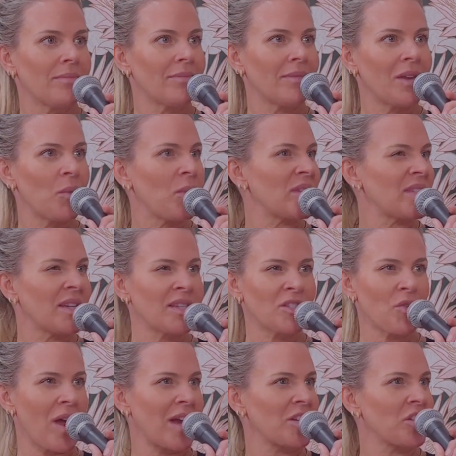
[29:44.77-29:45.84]
It wasn't a
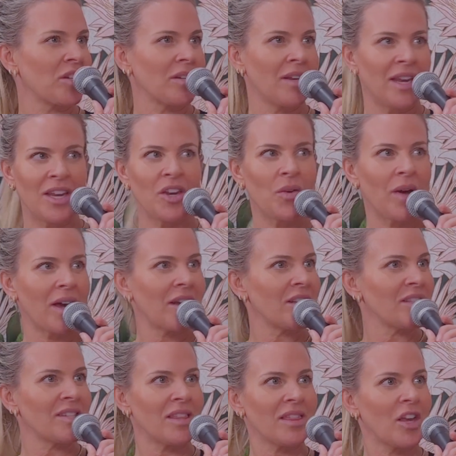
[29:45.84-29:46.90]
distraction. He knew how to
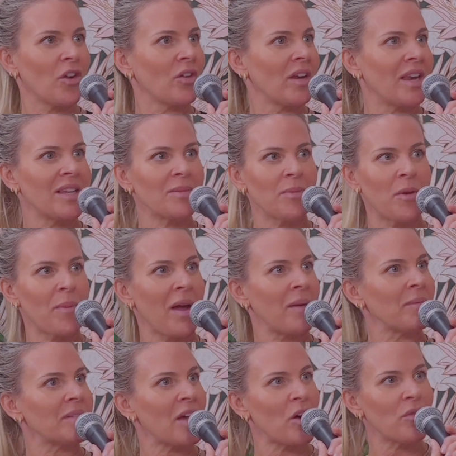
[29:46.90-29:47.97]
just sit there and eat his meal by
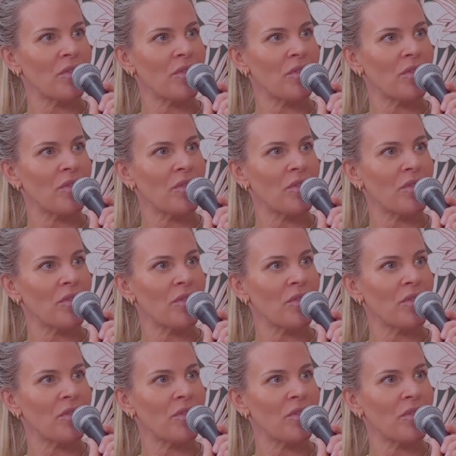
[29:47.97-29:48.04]
himself.